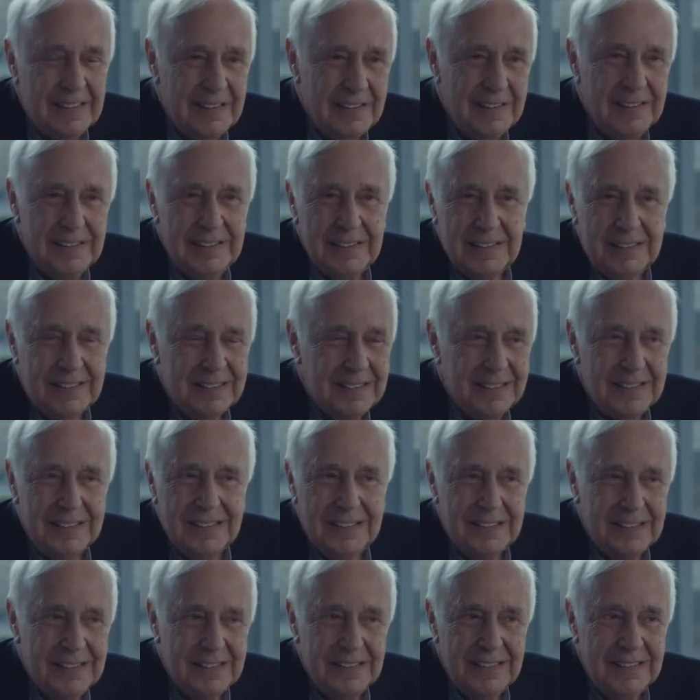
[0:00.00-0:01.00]
And
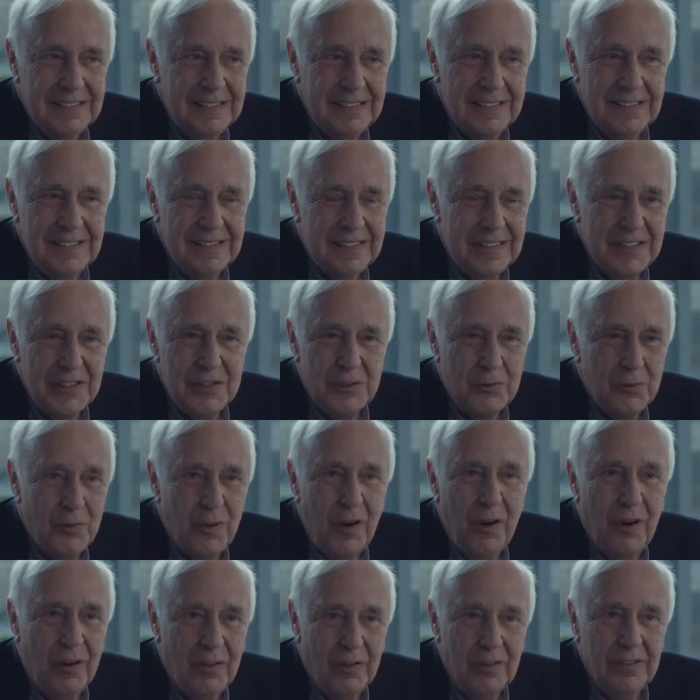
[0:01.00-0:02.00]
it's just
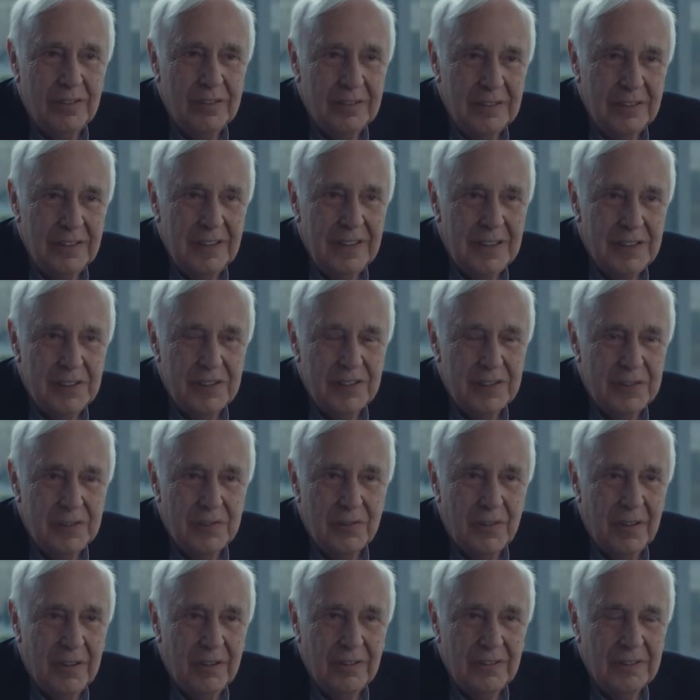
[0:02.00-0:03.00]
wrong. It's just
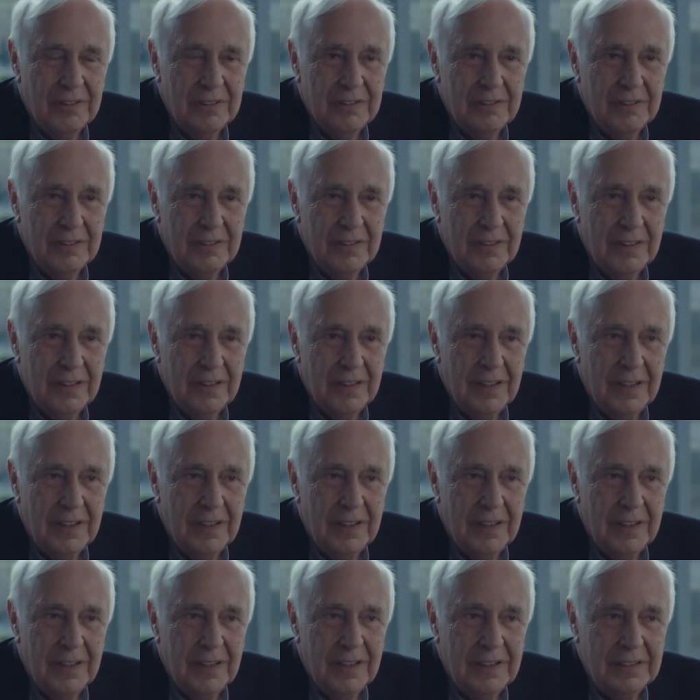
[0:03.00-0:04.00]
wrong.
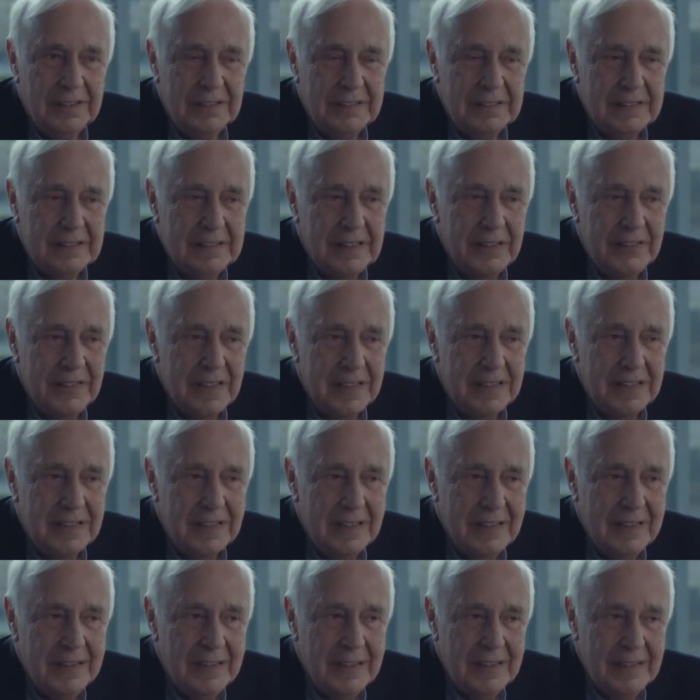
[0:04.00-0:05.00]
And so
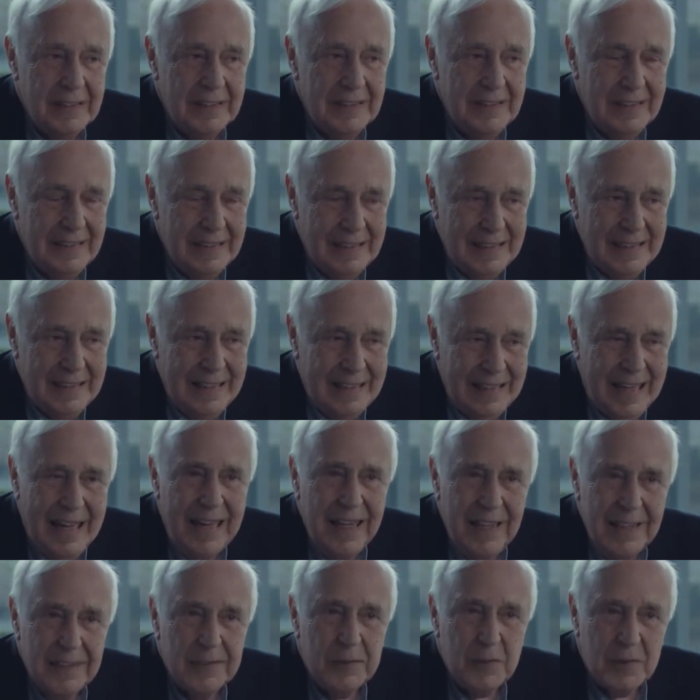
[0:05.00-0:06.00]

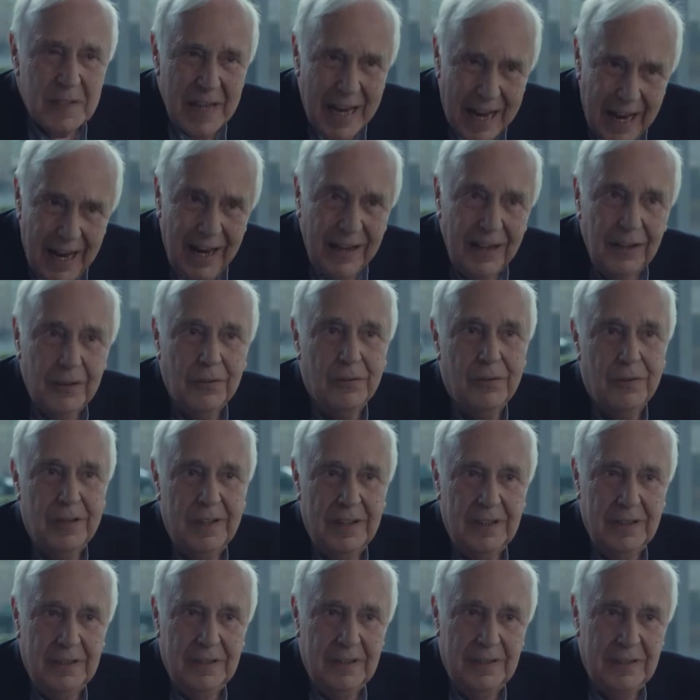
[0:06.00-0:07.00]
Keynes was angry.
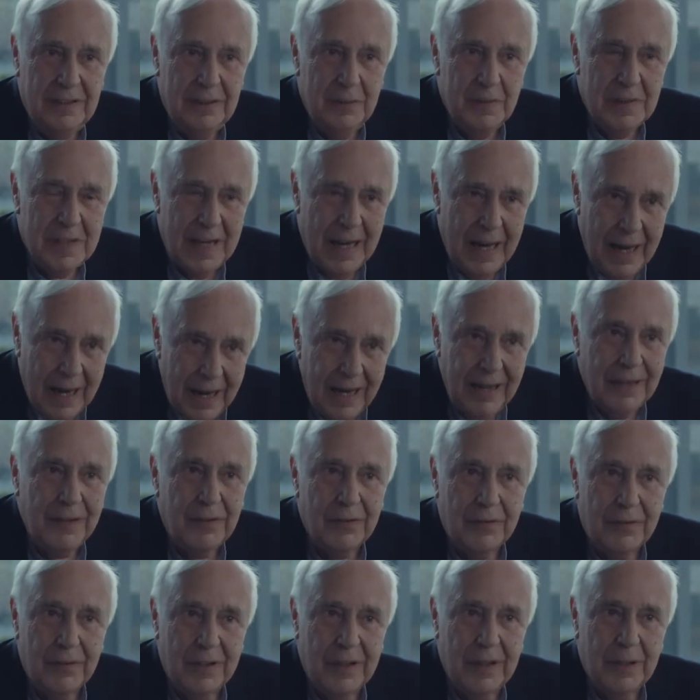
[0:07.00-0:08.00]
He was
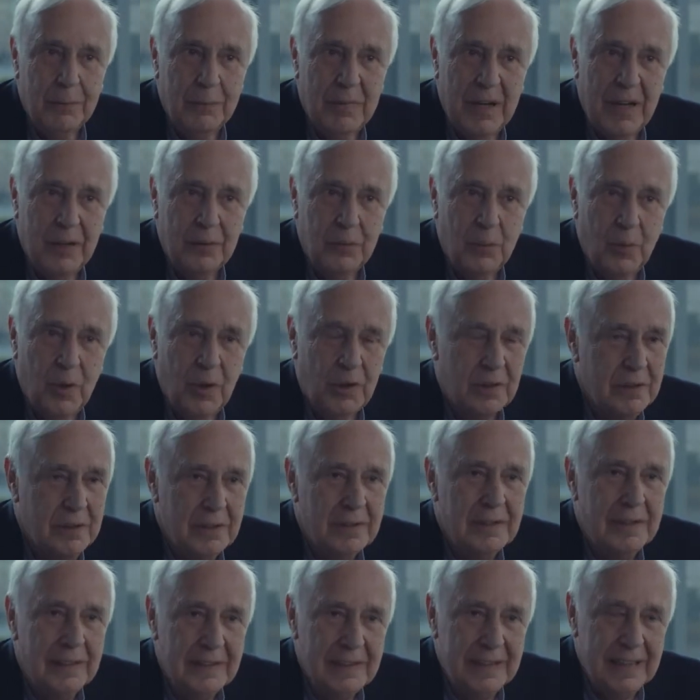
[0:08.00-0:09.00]
angry about
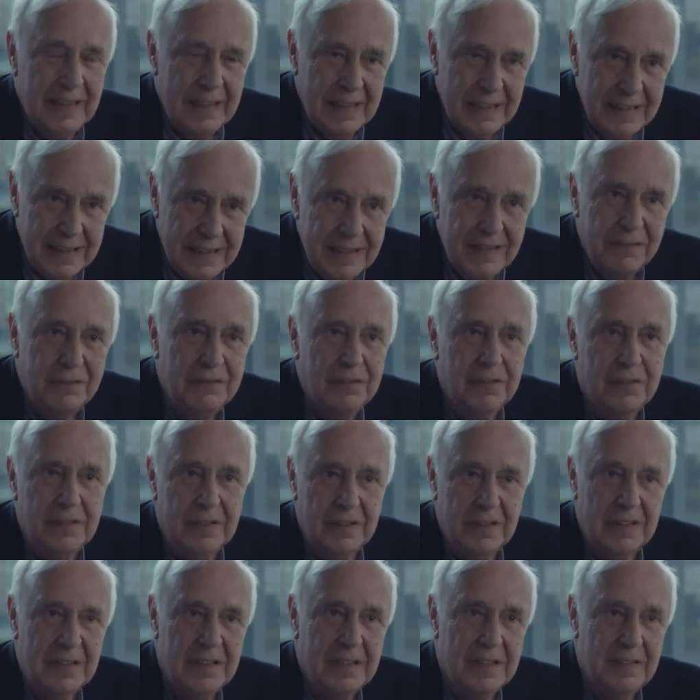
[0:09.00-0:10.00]
the
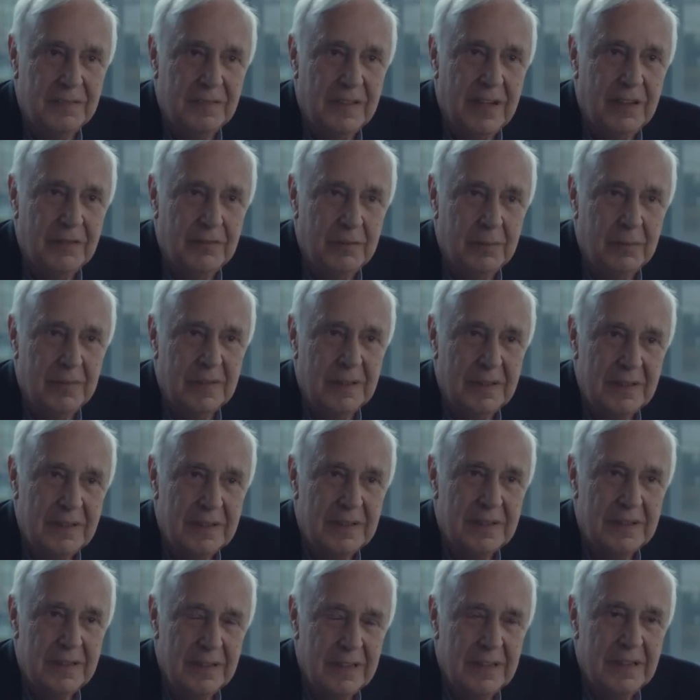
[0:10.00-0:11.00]
indifference of
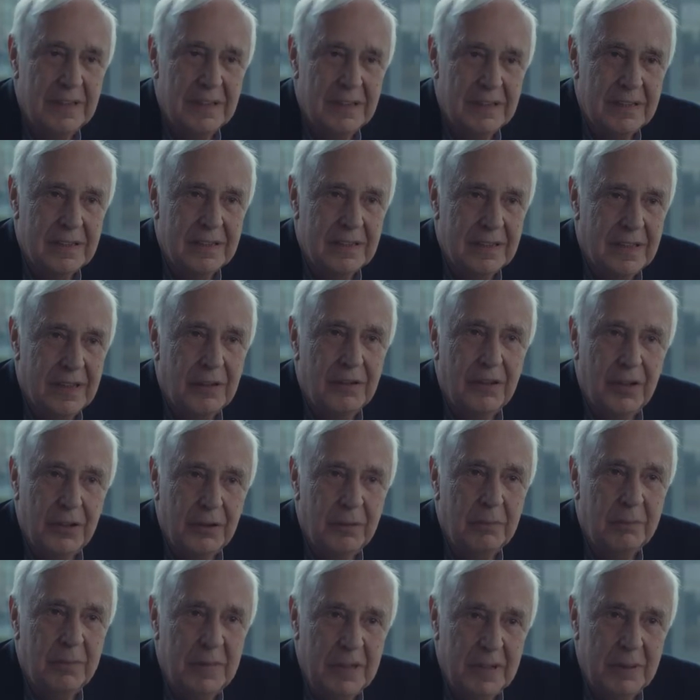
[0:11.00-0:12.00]
governments to their
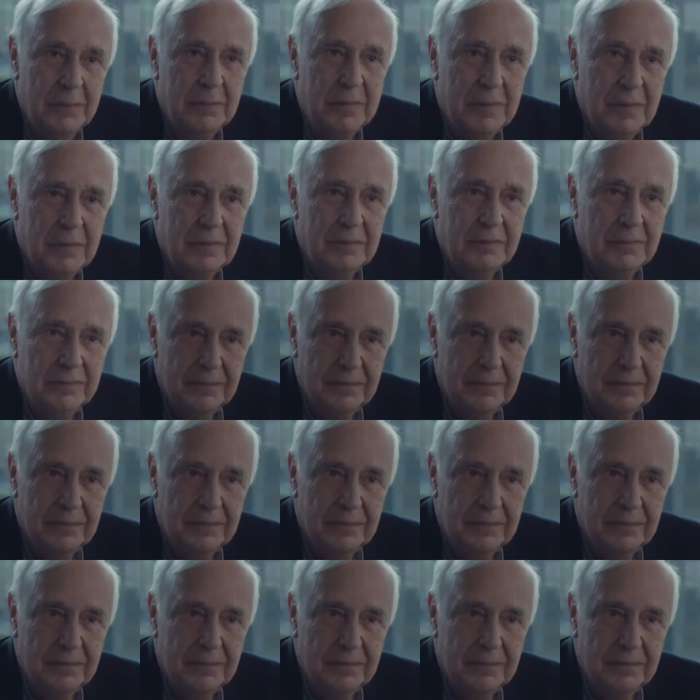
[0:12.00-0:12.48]
own people.